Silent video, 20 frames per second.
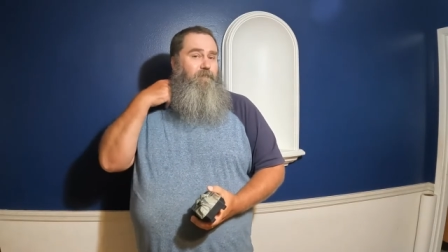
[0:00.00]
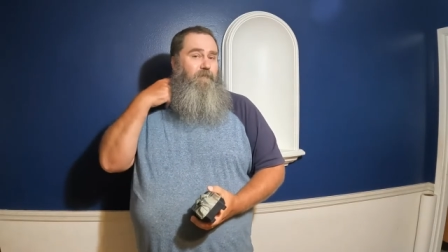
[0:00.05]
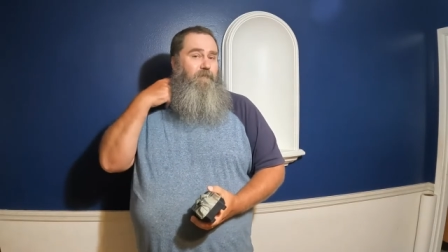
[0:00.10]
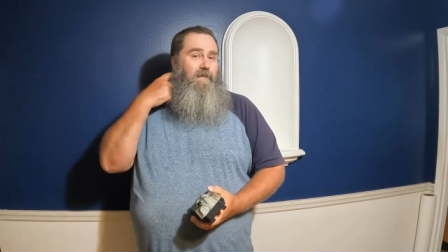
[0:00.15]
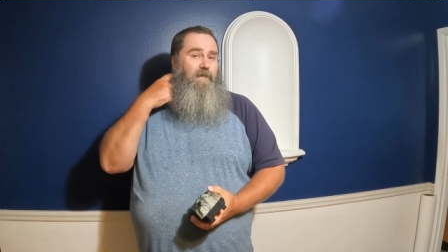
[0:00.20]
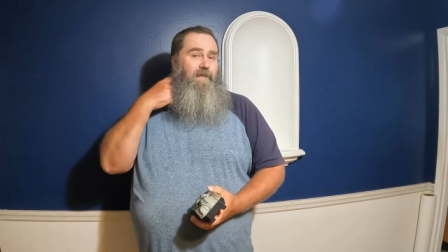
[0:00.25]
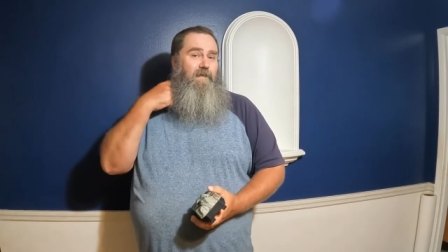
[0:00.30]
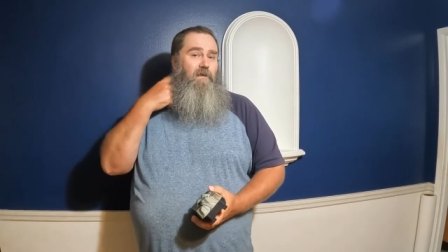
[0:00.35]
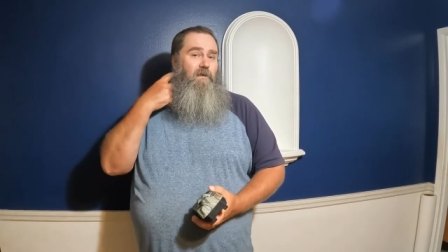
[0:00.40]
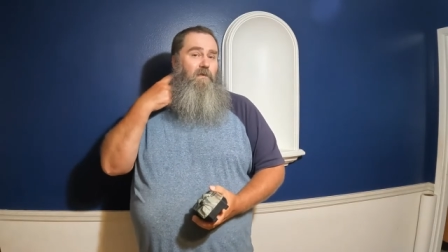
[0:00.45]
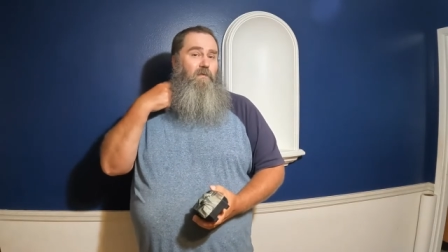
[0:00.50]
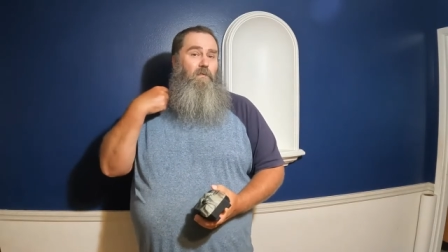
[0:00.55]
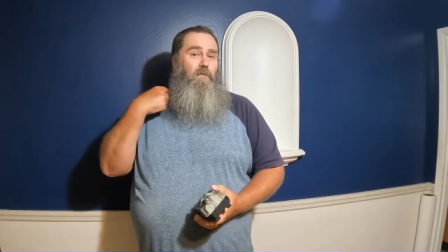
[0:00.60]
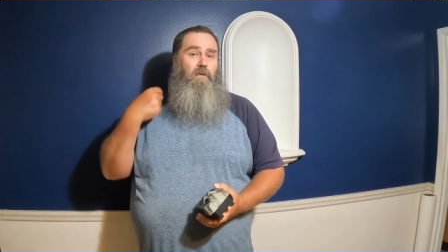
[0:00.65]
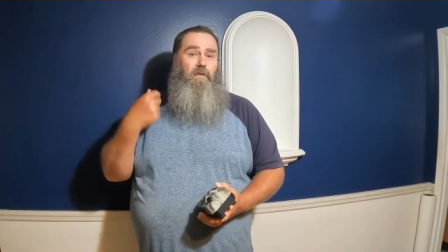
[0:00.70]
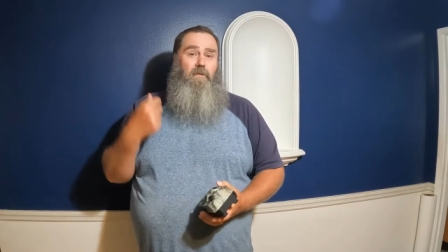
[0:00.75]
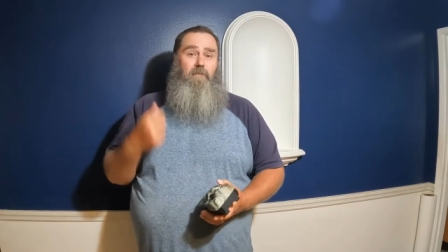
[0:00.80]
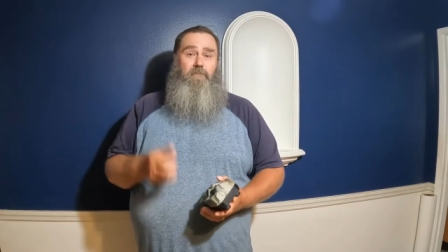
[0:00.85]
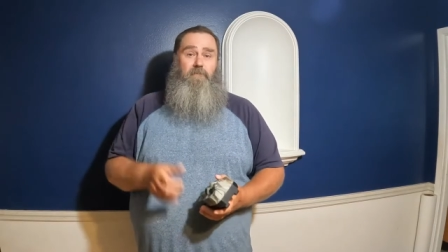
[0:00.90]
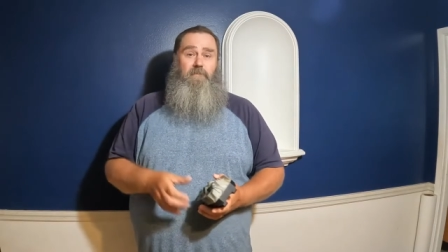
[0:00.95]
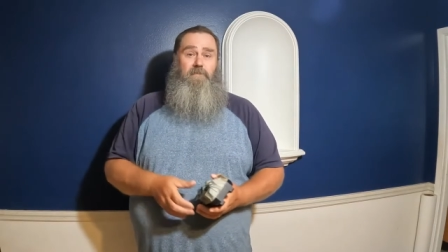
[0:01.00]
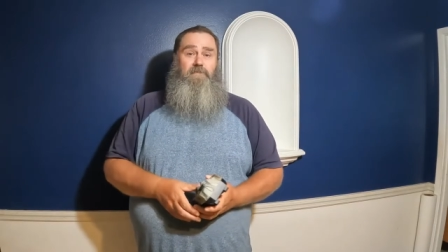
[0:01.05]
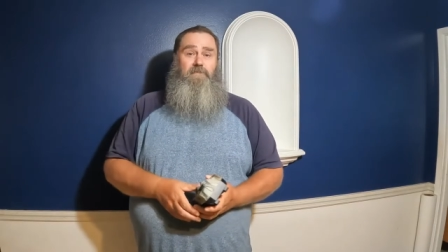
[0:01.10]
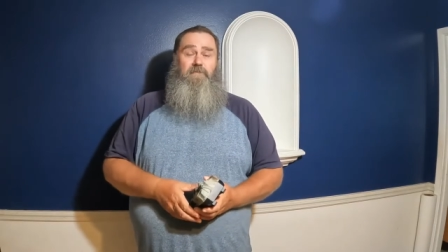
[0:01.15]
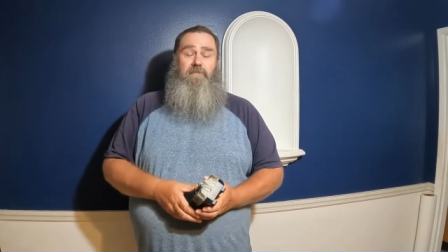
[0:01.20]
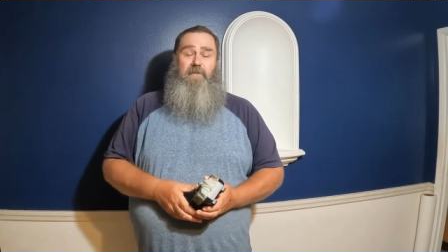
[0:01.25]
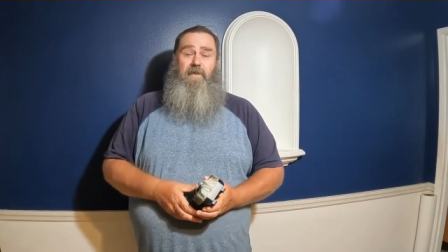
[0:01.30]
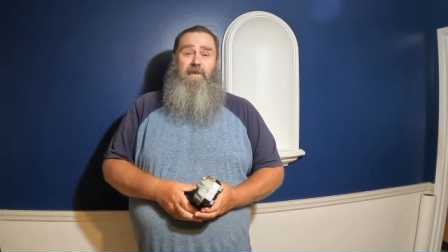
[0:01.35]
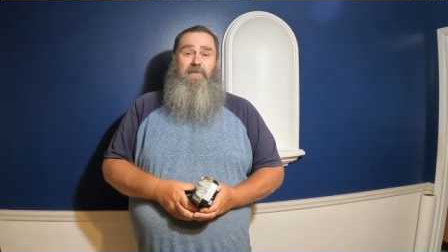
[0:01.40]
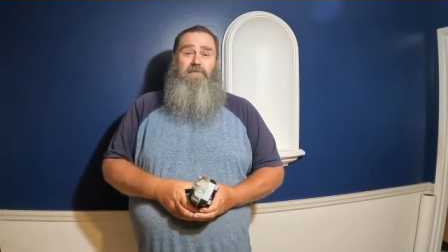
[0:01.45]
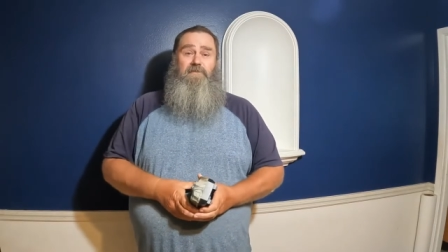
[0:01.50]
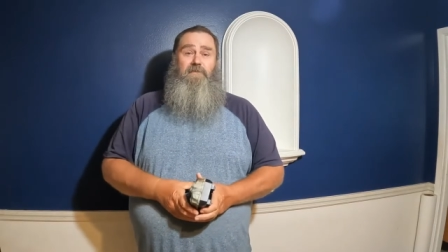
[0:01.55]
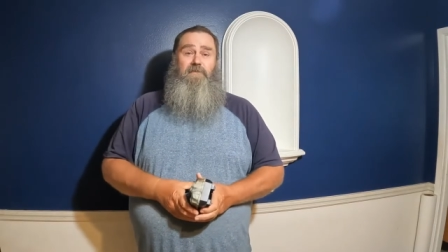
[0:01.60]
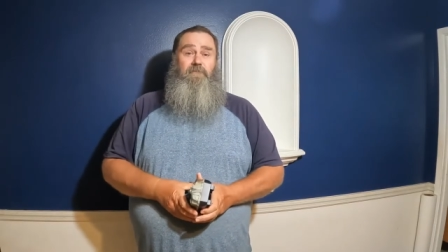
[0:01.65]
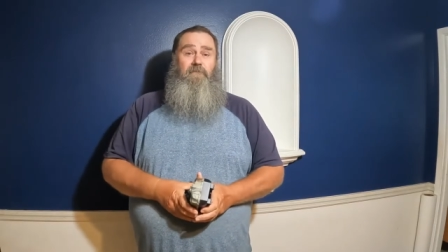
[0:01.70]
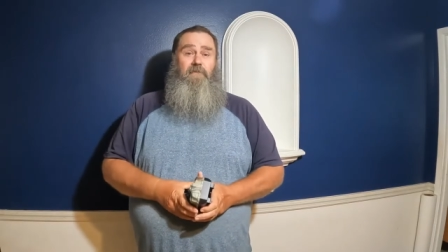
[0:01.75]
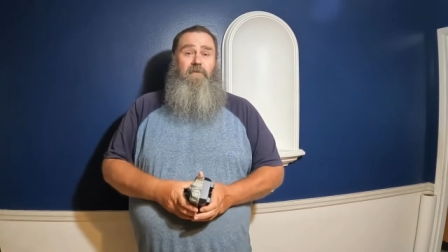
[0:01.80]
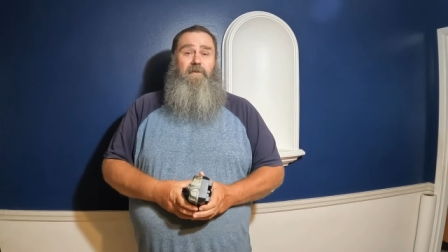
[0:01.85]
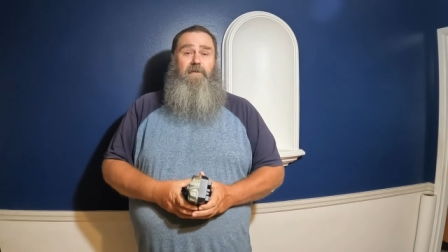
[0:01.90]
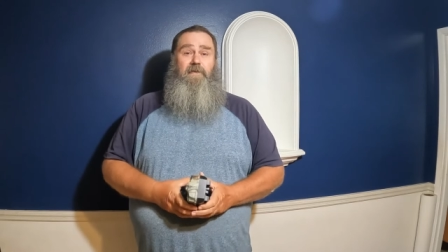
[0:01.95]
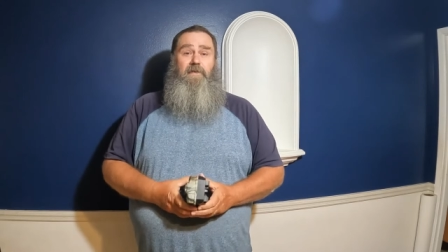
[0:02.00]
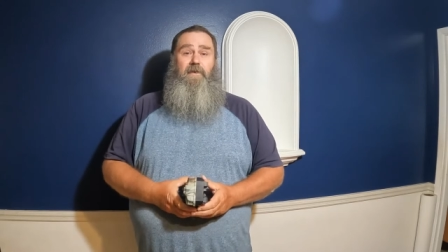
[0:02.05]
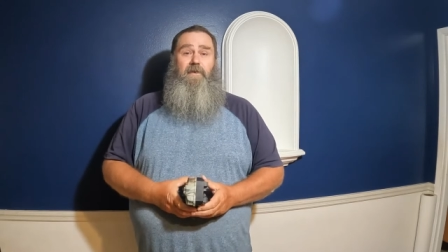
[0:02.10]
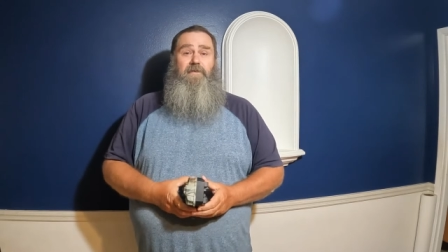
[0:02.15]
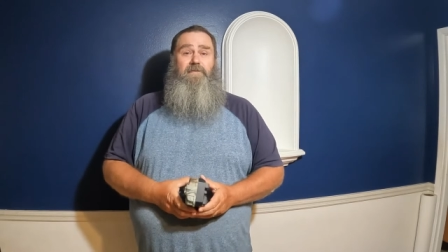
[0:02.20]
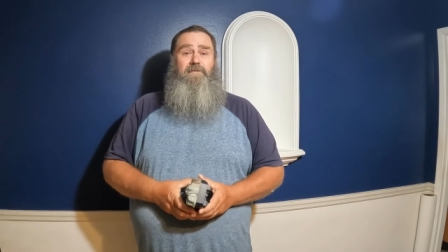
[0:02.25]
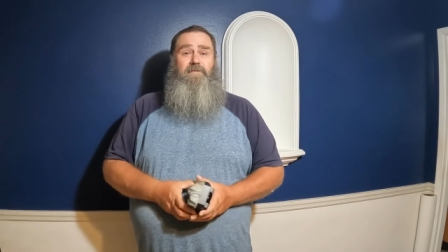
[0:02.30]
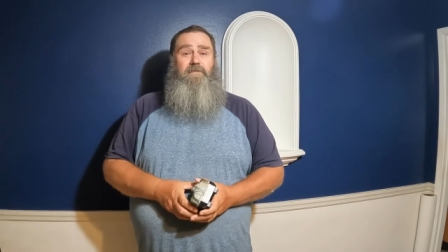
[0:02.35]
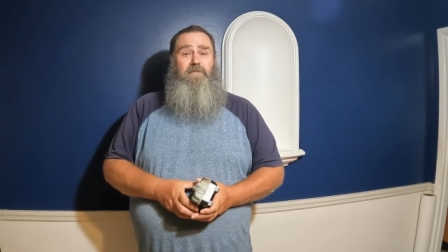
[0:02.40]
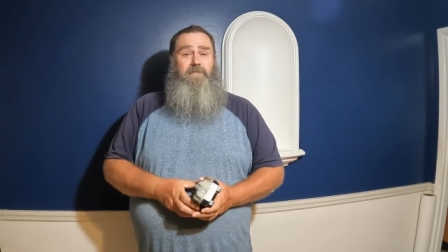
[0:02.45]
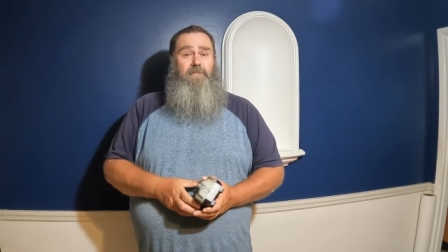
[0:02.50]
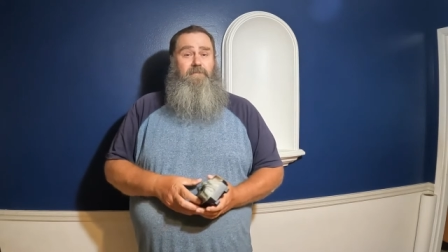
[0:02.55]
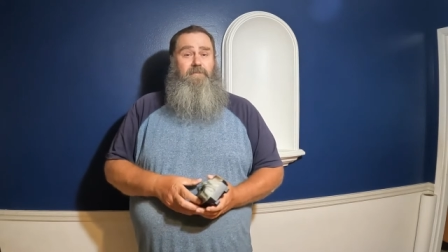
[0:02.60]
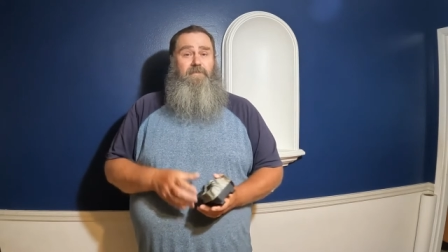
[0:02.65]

video was actually really nice.